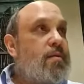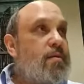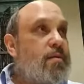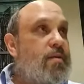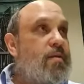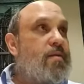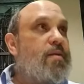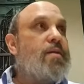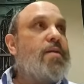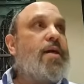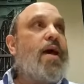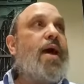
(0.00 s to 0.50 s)

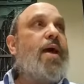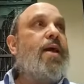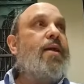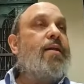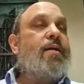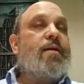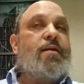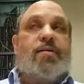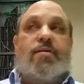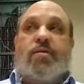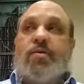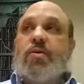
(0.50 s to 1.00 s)

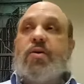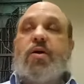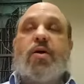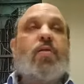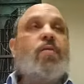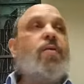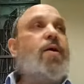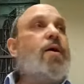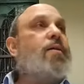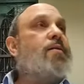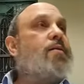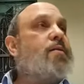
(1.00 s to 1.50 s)
decided, you know
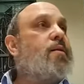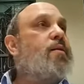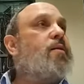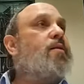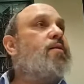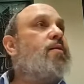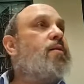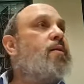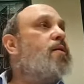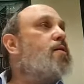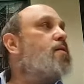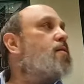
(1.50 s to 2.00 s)
what,
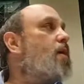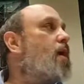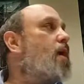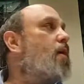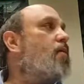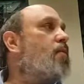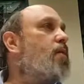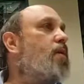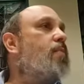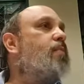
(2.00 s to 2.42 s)
this is our